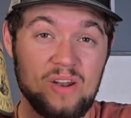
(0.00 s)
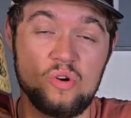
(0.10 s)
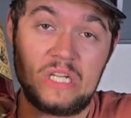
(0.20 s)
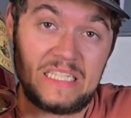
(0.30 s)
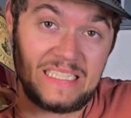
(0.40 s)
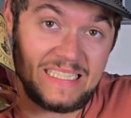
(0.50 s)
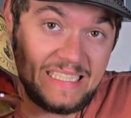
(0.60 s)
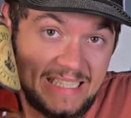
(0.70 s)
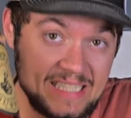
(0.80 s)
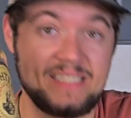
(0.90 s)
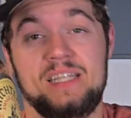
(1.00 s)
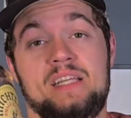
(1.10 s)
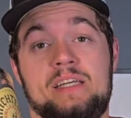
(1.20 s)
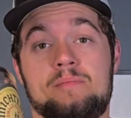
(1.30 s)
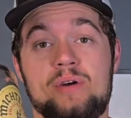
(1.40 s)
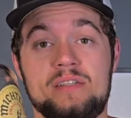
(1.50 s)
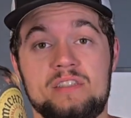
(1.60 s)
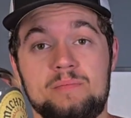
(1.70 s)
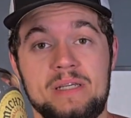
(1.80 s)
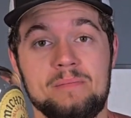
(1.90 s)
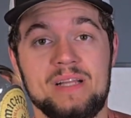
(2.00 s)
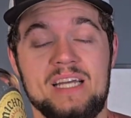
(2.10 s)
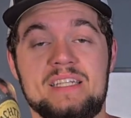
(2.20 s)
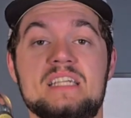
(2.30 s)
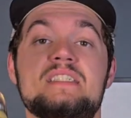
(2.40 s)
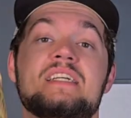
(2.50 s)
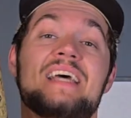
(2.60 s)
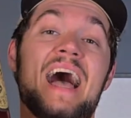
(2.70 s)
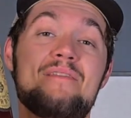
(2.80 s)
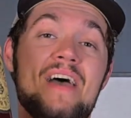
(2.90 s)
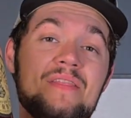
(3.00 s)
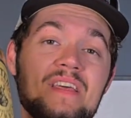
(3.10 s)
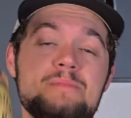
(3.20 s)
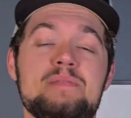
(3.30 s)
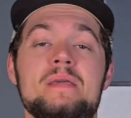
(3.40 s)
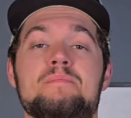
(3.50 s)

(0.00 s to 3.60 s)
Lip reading: bottle consistently impresses me in blind tastings. I've had this